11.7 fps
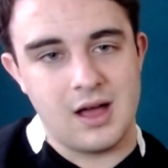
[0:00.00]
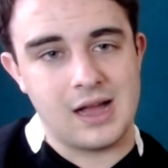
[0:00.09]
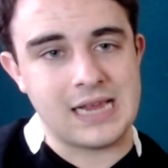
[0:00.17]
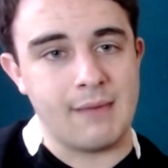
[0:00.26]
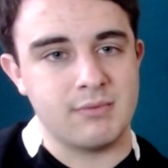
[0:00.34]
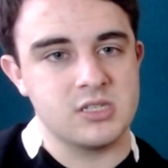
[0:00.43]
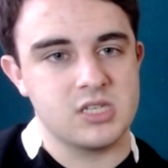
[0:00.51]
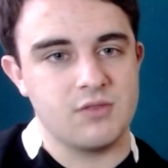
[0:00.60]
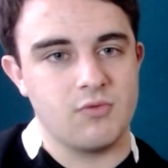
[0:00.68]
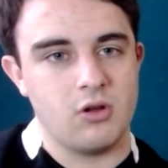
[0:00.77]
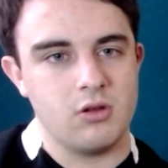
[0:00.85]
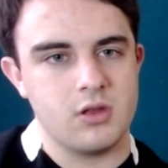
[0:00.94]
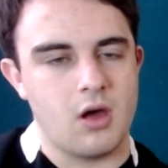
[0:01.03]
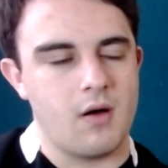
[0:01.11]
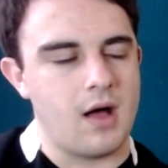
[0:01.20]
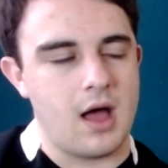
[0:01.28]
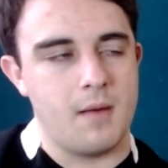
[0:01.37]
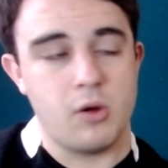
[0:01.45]
captaincy role.
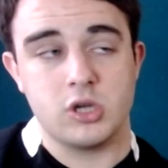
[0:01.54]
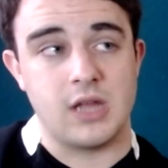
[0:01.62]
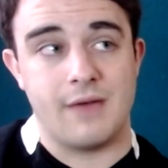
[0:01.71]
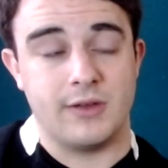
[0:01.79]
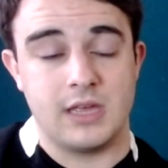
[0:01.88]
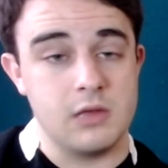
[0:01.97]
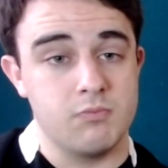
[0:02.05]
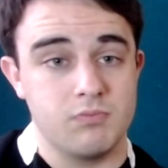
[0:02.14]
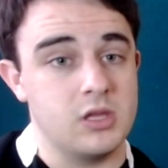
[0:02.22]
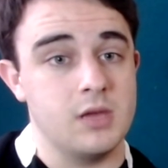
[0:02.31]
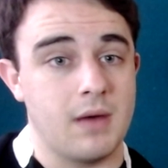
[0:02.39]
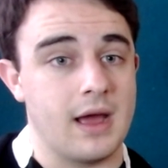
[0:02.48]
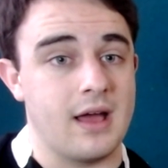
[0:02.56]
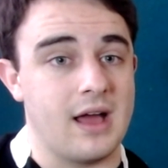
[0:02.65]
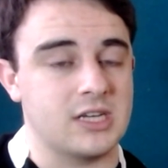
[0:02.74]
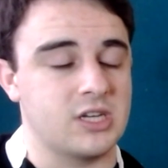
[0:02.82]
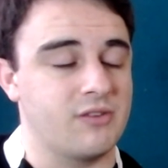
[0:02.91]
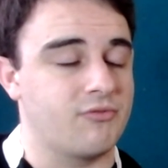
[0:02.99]
Personally, I think he might
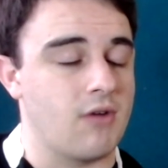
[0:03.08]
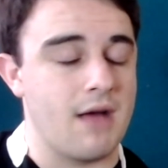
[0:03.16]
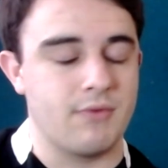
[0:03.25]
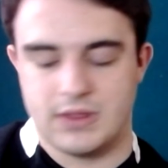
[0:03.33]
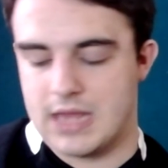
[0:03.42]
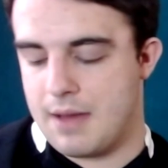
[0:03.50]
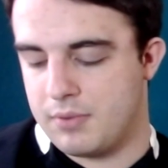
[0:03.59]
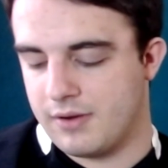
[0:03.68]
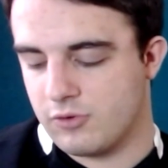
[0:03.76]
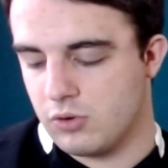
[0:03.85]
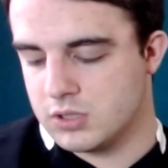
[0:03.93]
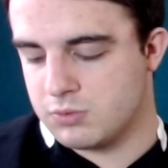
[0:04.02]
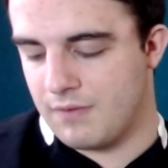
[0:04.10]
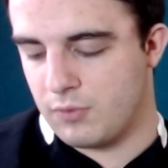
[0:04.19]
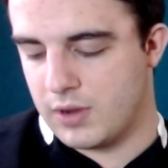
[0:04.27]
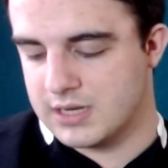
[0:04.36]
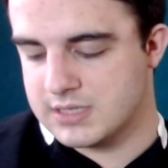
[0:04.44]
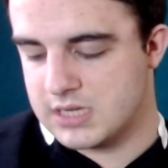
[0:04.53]
actually thrive within that, but of course we'll have to
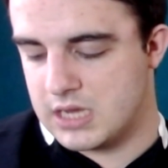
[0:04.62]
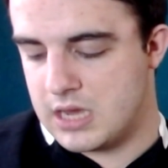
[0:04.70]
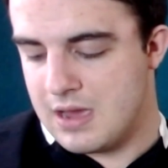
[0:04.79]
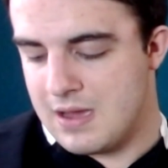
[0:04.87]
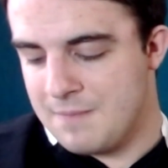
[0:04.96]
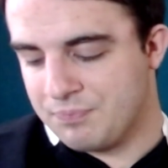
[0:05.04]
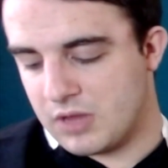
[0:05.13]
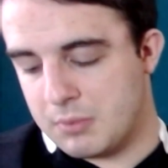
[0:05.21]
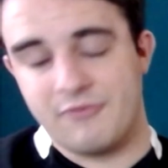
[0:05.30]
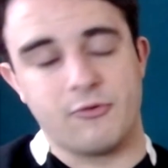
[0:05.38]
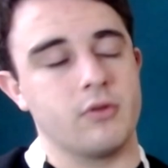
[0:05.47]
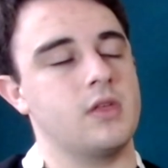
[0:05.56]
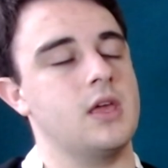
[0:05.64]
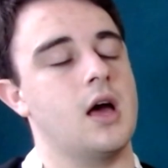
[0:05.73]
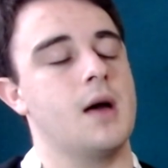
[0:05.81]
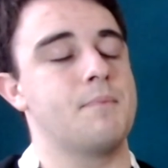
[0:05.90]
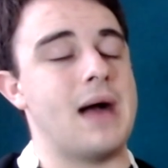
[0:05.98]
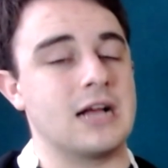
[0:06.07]
wait and see. I mean, for
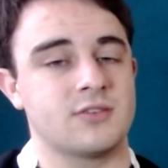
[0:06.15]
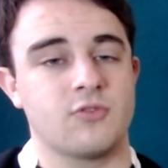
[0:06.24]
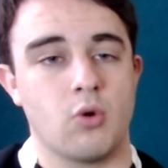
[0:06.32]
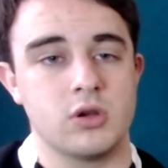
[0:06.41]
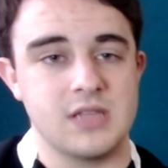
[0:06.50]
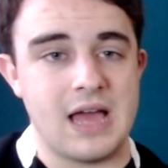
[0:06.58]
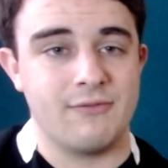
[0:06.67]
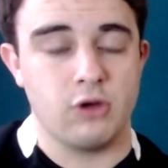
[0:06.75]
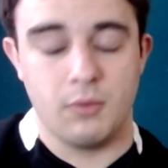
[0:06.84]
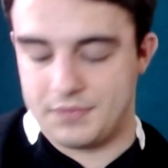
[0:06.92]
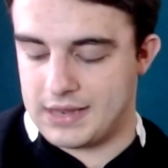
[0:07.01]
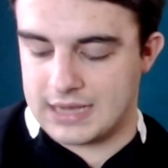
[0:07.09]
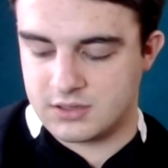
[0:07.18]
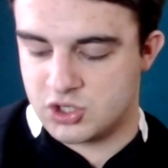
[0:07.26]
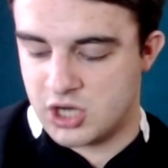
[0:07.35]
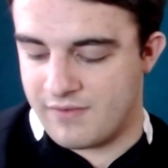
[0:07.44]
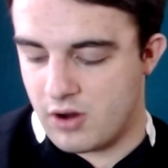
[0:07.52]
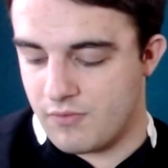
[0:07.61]
the backs, of course, they have gone with the likes of Xavier